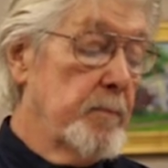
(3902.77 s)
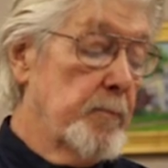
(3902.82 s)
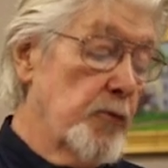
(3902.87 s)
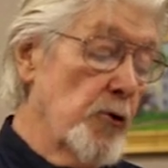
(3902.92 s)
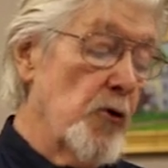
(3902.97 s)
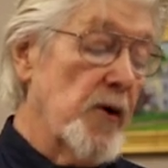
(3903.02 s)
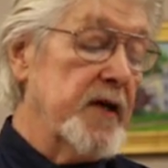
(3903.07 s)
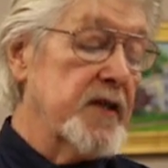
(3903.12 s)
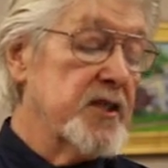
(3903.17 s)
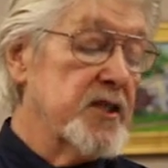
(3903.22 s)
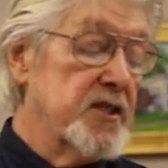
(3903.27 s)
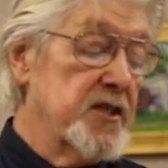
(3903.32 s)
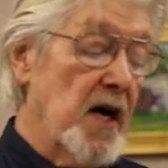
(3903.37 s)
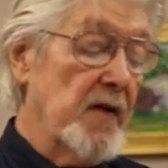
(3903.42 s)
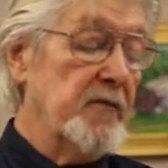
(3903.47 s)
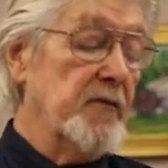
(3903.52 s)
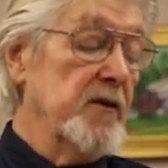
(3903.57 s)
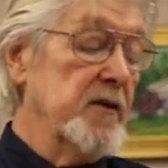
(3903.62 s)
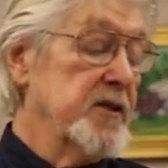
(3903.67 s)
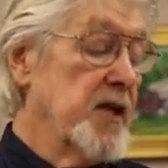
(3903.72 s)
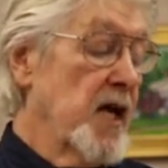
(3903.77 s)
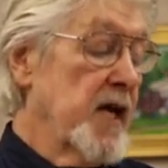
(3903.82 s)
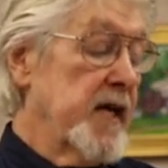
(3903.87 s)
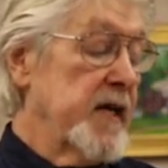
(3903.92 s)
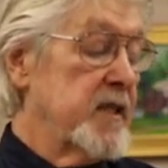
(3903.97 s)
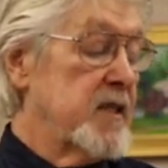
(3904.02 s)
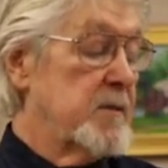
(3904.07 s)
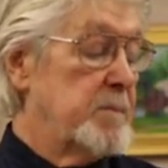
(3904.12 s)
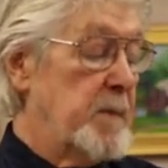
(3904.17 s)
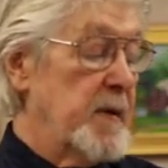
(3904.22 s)
Pruitt snuffles
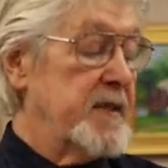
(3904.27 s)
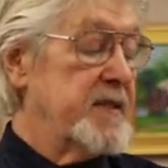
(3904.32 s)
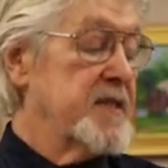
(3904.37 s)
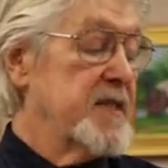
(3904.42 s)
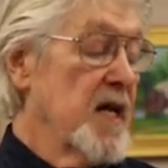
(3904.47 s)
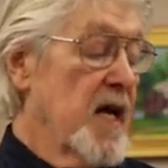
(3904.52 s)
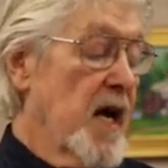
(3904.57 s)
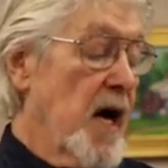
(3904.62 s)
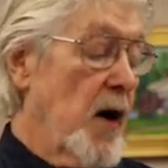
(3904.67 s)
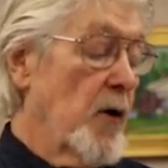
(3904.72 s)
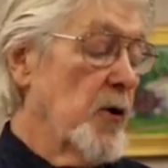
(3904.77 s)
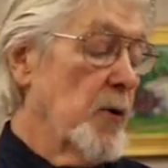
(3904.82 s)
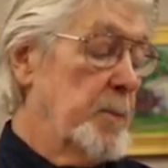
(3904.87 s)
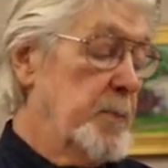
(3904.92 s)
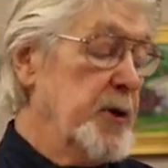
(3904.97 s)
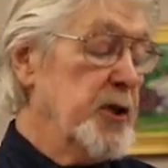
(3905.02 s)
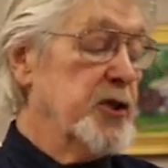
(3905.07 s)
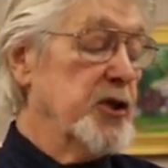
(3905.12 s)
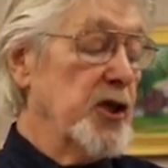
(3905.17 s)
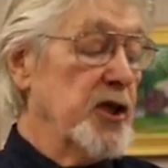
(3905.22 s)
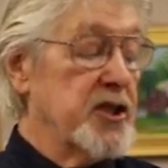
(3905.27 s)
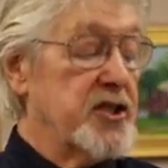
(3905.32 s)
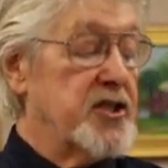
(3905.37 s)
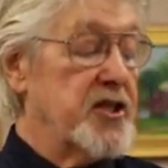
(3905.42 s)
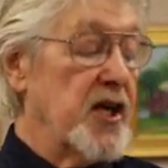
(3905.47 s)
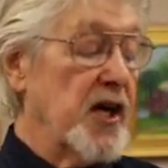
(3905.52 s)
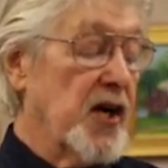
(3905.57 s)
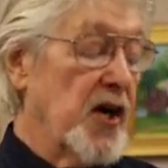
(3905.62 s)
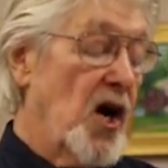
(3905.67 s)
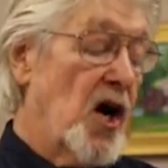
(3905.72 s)
and spits out a piece of his
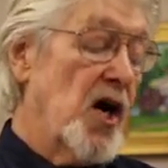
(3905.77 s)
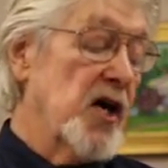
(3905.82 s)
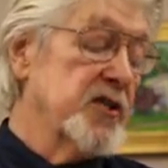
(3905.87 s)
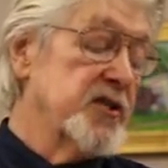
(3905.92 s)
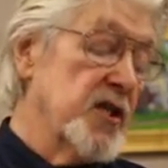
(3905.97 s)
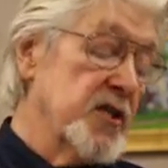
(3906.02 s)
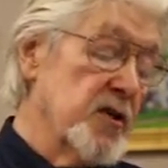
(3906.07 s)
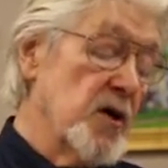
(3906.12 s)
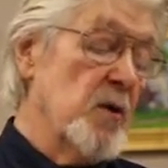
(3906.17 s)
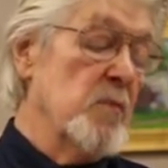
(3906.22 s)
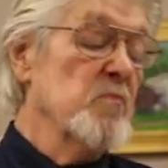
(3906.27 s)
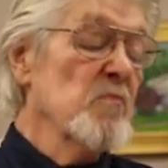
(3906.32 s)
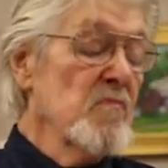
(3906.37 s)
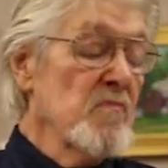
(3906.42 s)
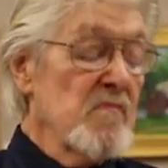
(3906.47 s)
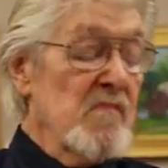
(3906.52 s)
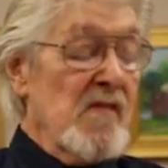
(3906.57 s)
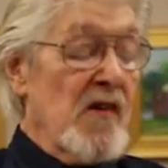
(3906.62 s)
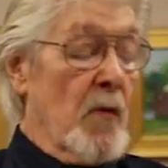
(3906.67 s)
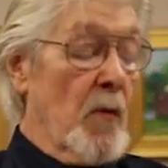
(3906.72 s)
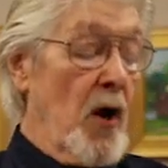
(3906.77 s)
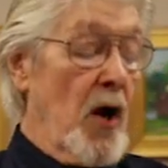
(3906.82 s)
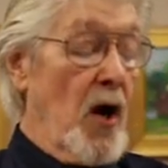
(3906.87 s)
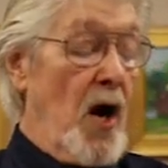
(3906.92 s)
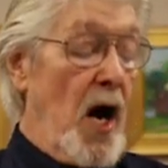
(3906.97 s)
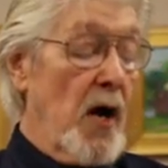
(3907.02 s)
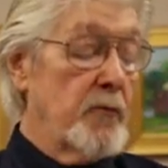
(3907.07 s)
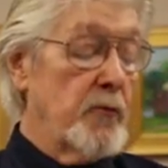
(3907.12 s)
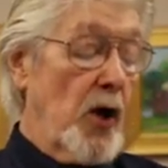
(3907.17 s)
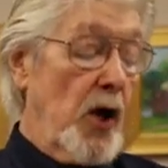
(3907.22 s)
cigar and says,
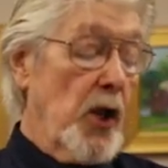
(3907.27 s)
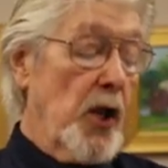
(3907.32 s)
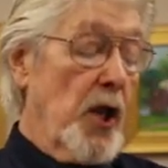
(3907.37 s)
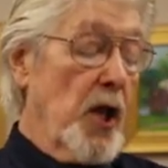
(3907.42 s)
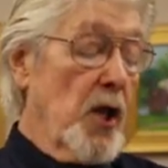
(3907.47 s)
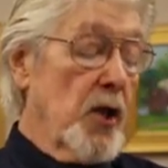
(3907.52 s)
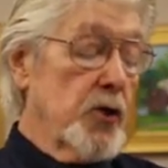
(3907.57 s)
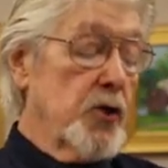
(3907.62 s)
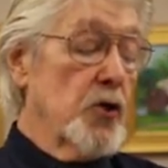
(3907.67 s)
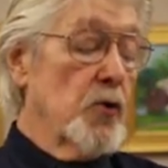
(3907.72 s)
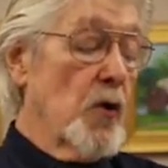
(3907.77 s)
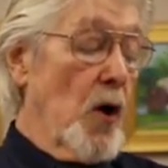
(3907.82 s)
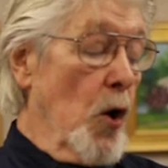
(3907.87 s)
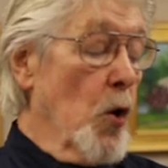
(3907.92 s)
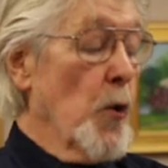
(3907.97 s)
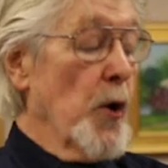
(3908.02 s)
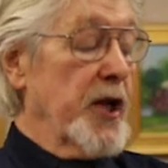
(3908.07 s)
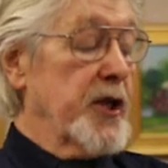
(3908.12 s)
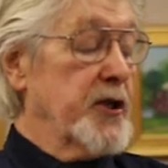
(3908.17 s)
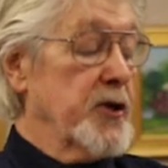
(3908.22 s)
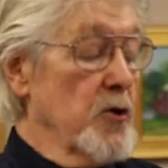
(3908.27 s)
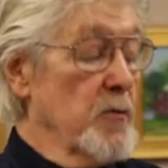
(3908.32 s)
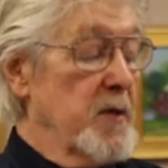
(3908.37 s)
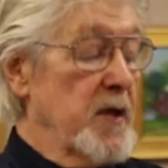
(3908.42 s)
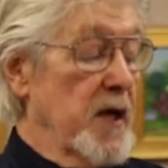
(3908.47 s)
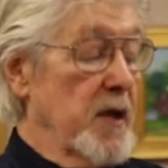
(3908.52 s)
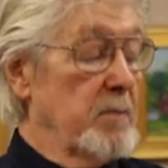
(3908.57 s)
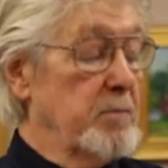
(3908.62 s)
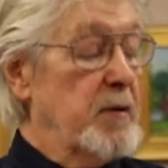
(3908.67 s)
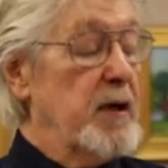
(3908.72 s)
well, I'd rather you owe it to
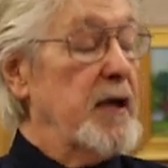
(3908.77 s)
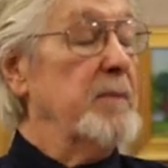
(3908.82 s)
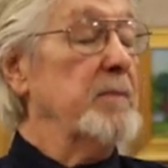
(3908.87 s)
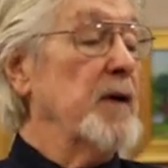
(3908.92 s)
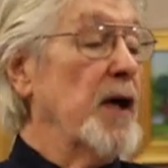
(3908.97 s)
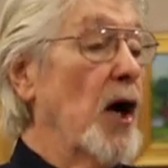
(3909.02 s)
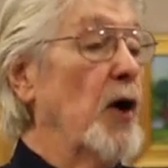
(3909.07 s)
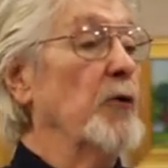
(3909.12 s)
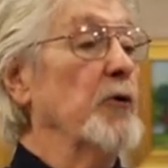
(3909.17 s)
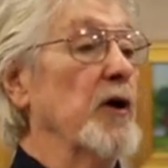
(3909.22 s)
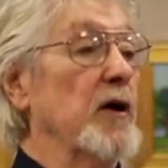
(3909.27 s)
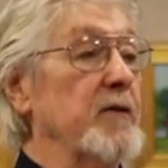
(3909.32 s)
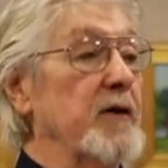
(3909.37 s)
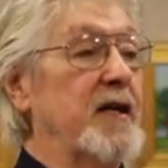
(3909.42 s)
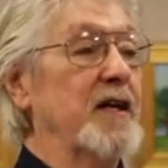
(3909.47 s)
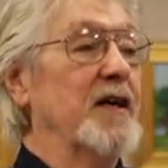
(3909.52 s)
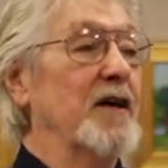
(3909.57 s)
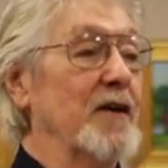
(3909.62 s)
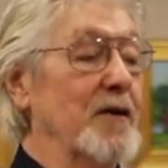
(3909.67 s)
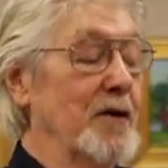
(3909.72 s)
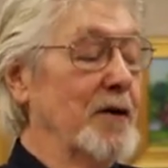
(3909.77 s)
me than beat me out of it.